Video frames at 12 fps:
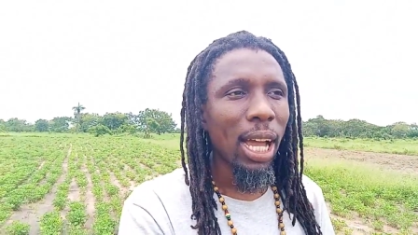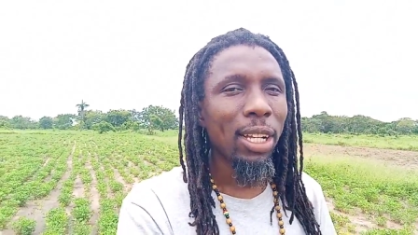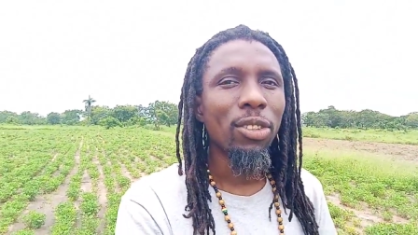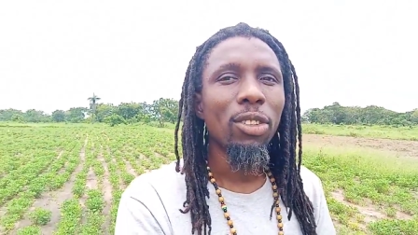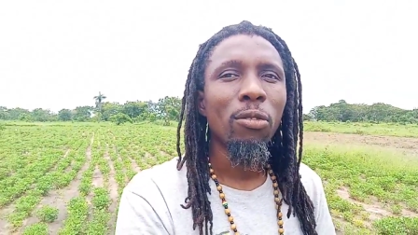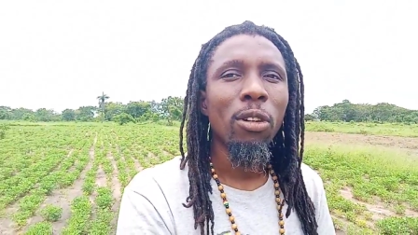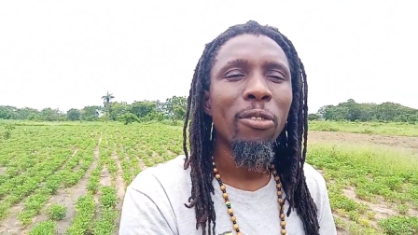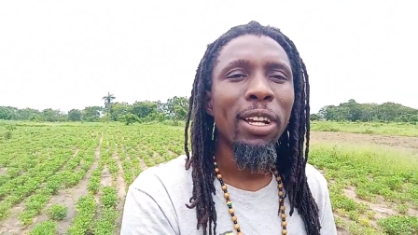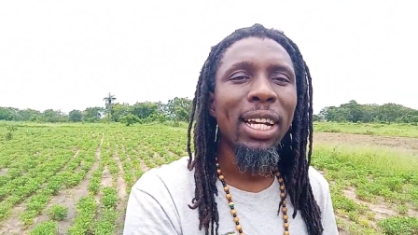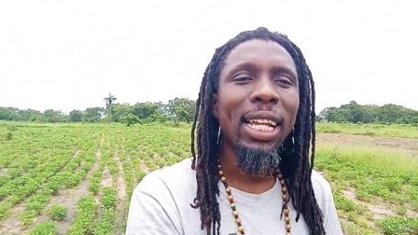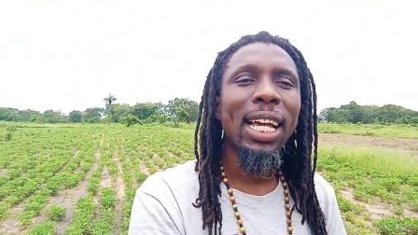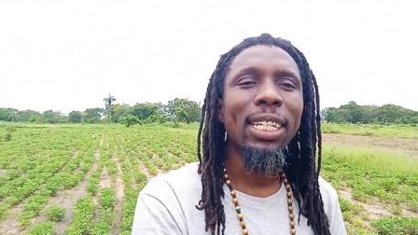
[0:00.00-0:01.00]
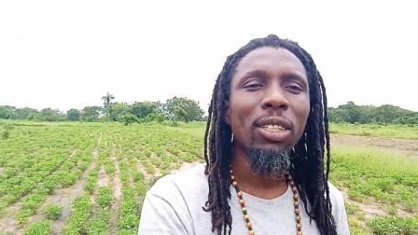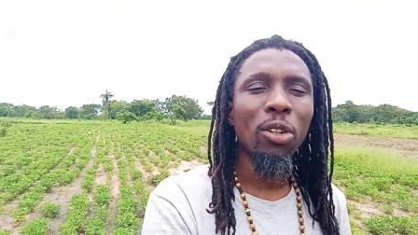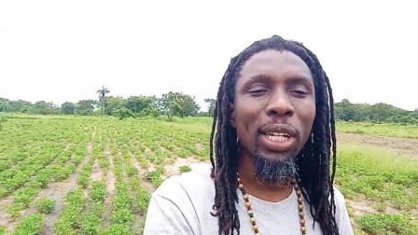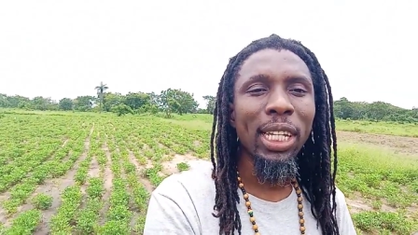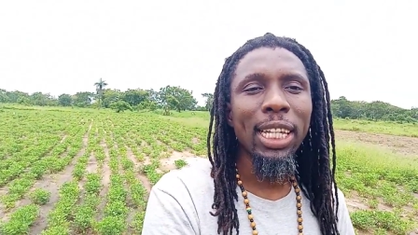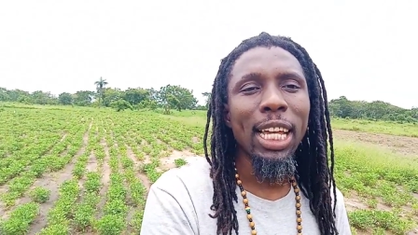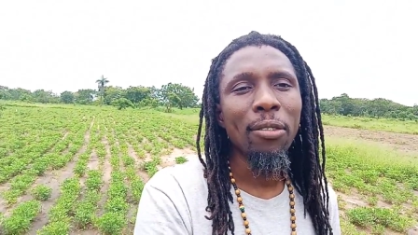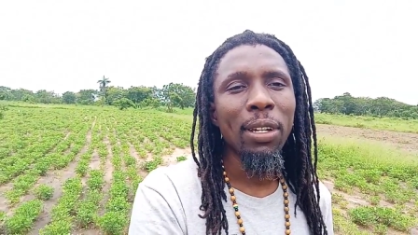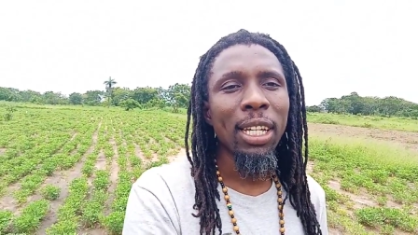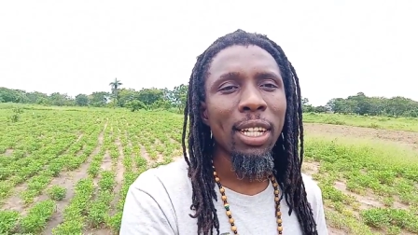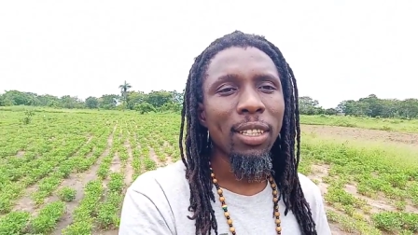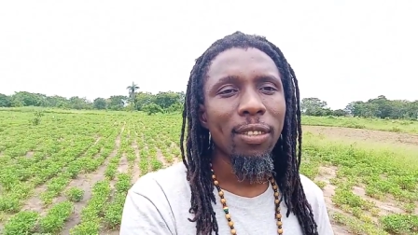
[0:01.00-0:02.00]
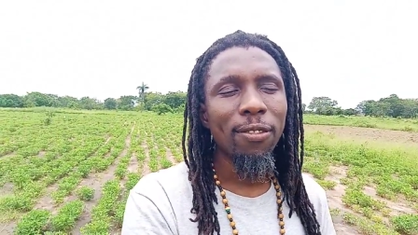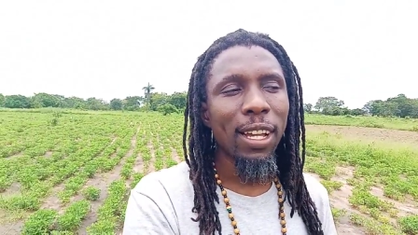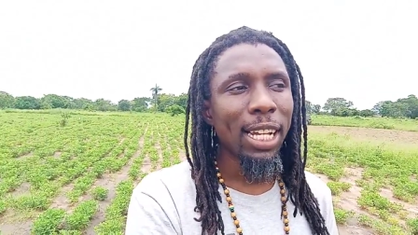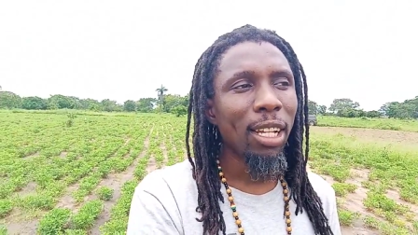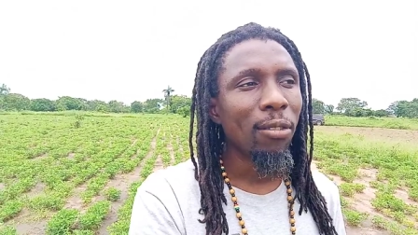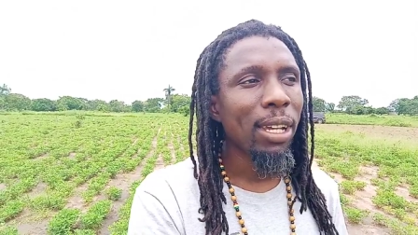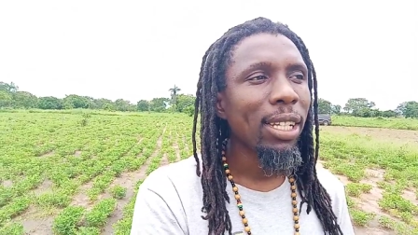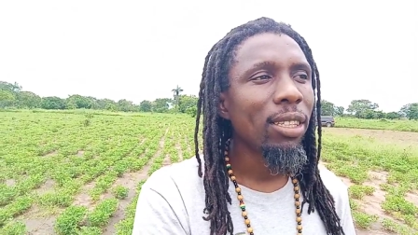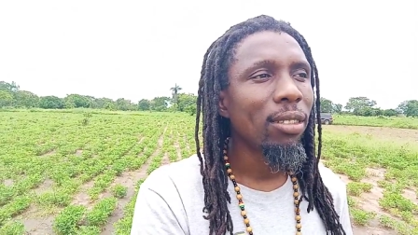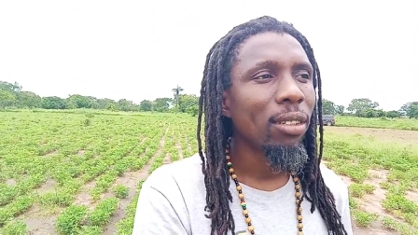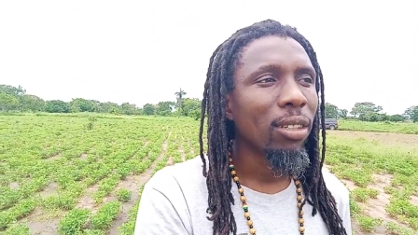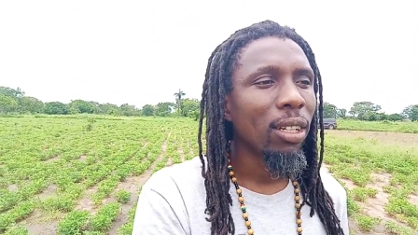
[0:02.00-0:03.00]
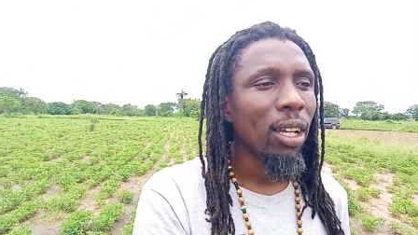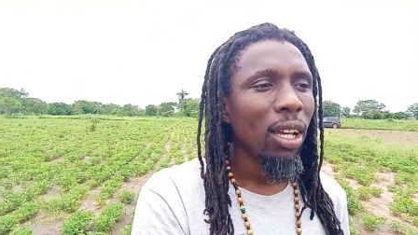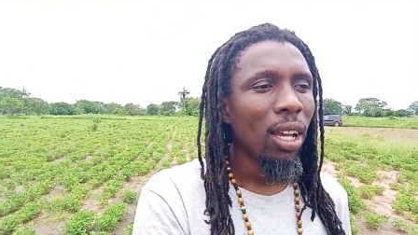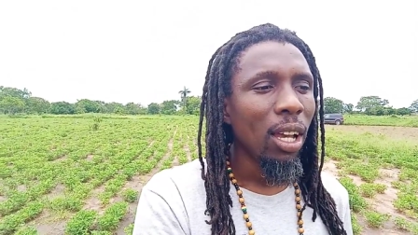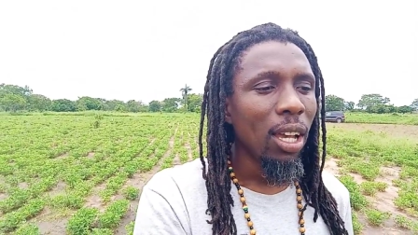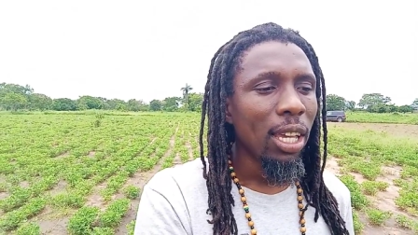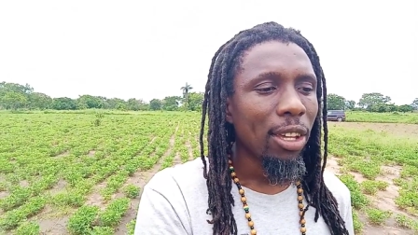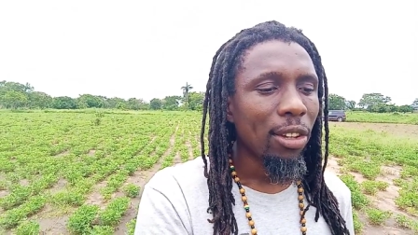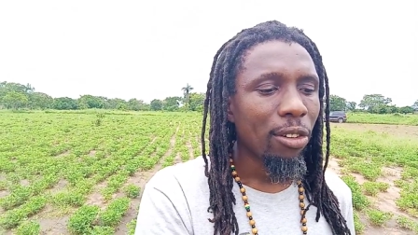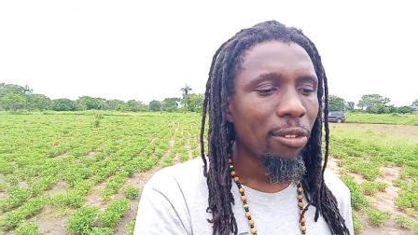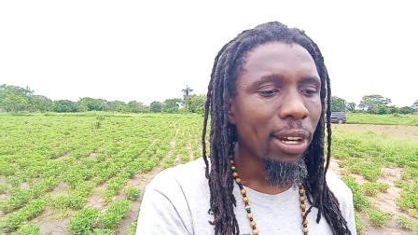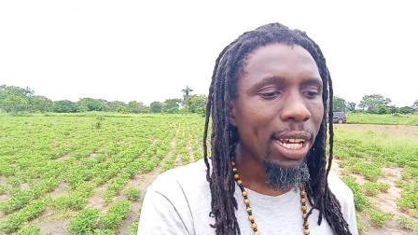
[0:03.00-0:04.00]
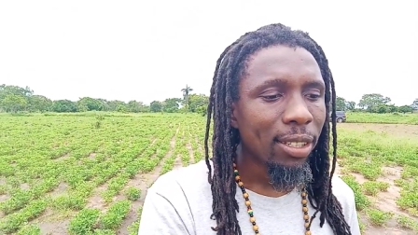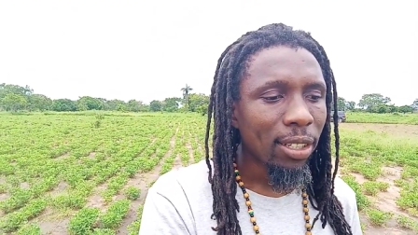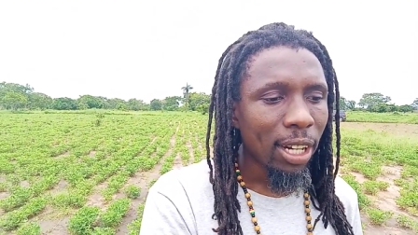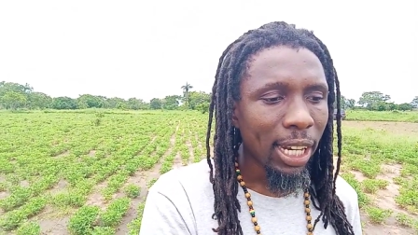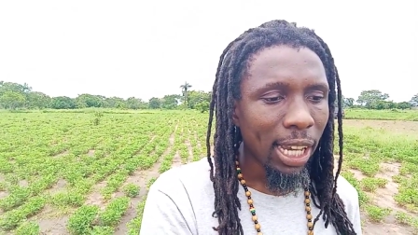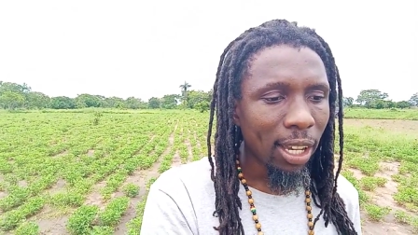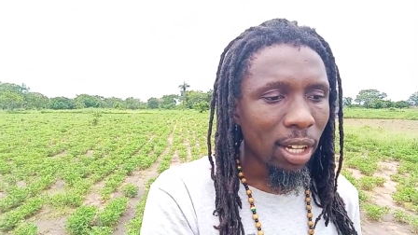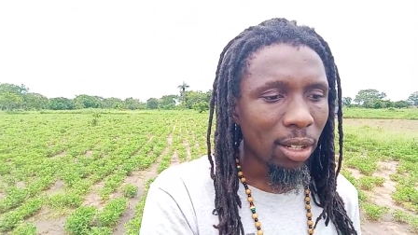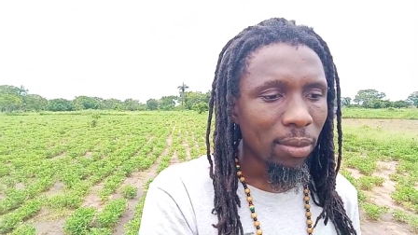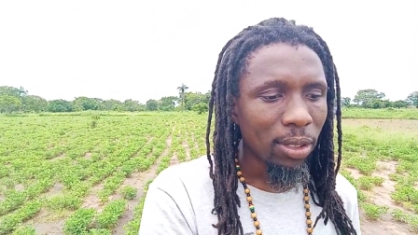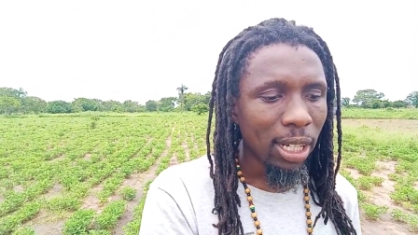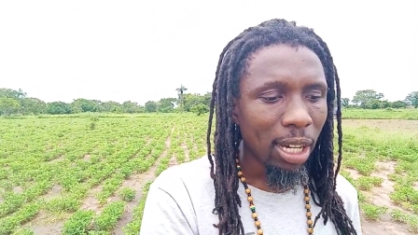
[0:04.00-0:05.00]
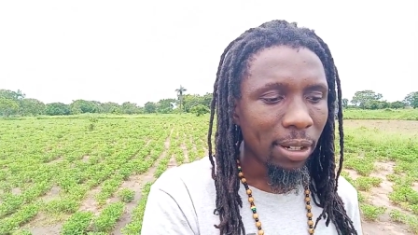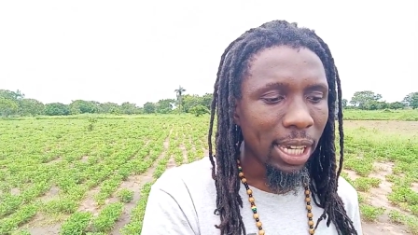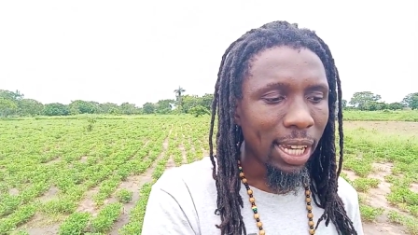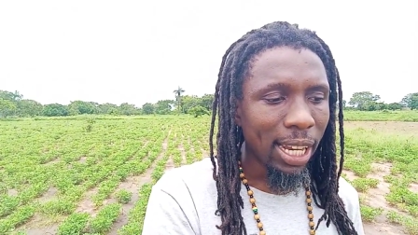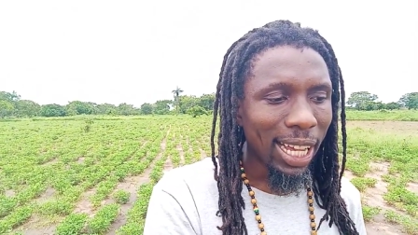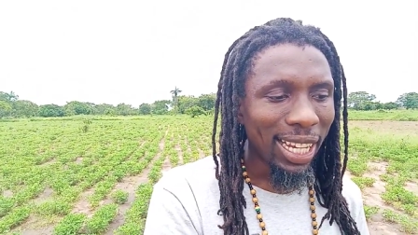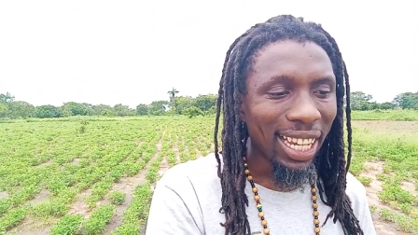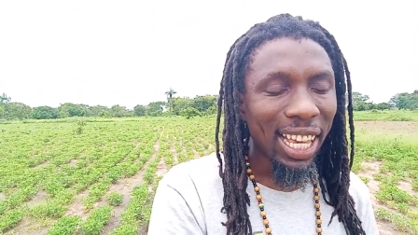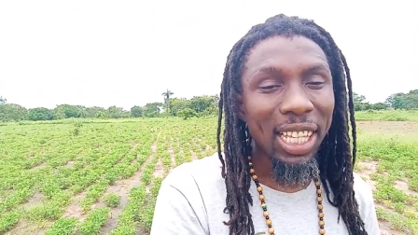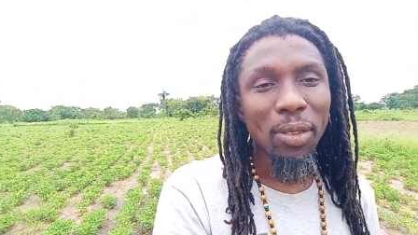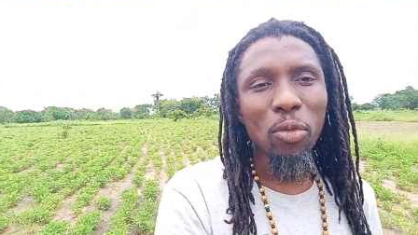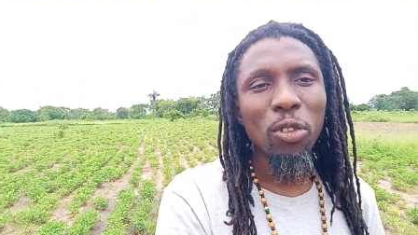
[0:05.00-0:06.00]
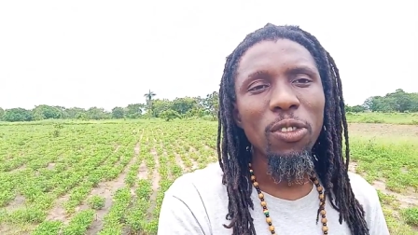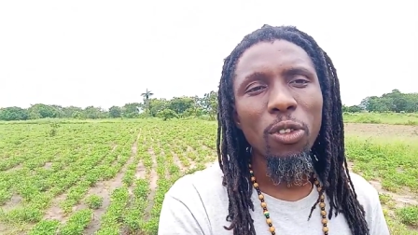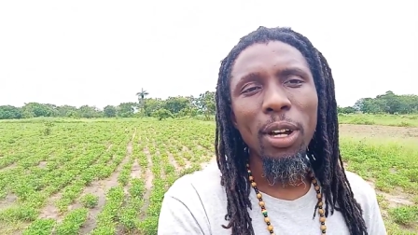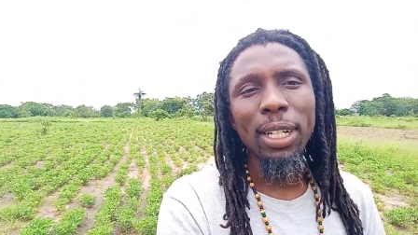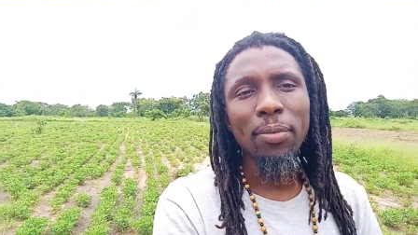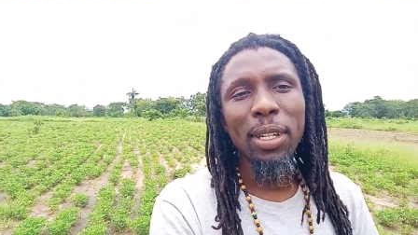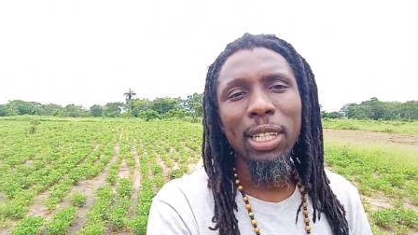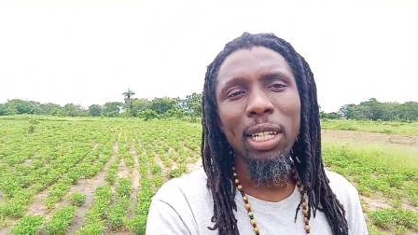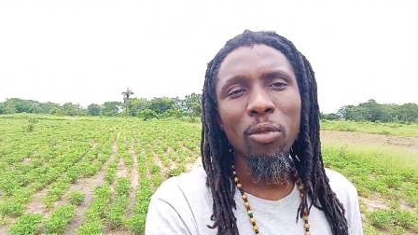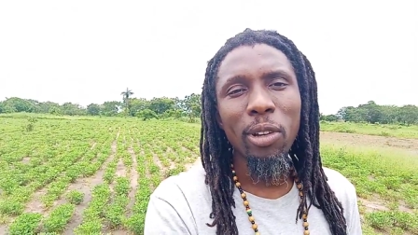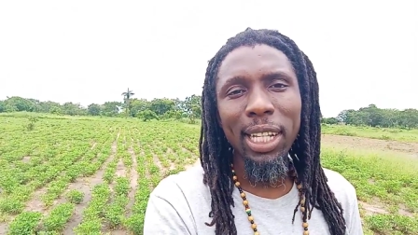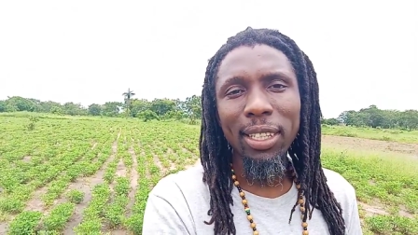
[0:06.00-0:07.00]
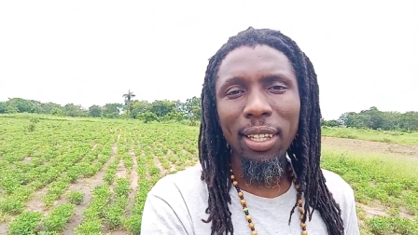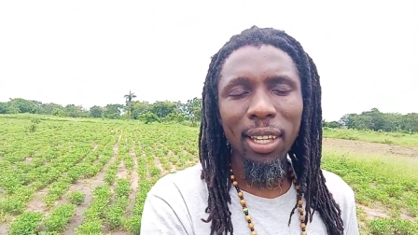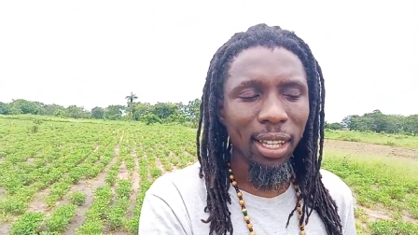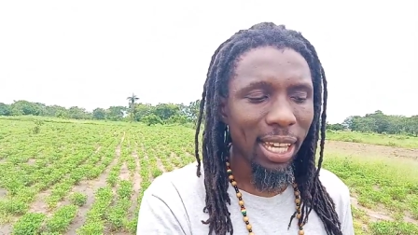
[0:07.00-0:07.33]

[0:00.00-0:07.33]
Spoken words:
And so we realized quickly that we need to find a way to raise our income so that we can at least move towards building wealth.